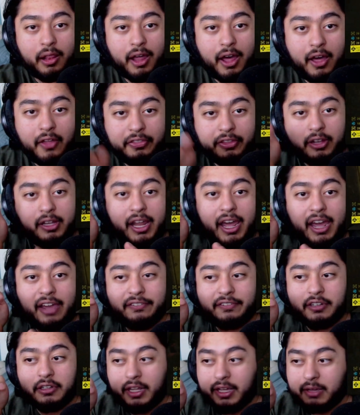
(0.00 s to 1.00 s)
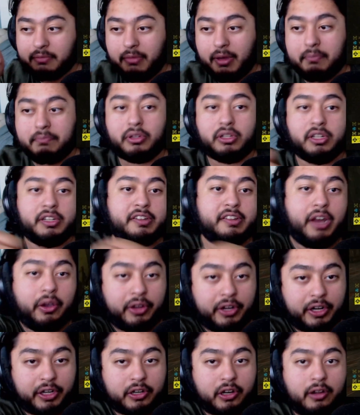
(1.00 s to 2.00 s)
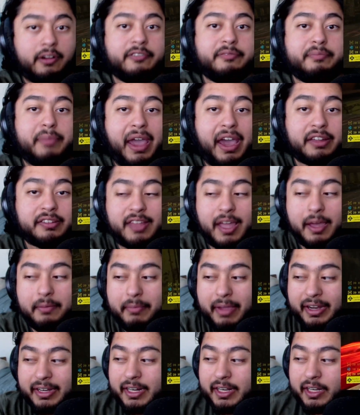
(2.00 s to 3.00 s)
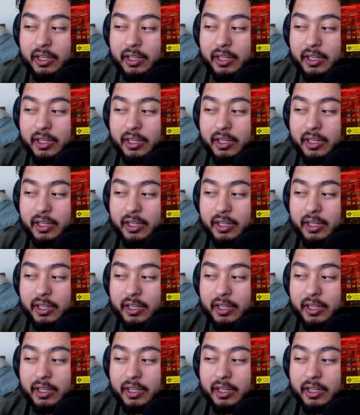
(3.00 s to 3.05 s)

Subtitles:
on the left, like my bullet's now going to curve past that magnetic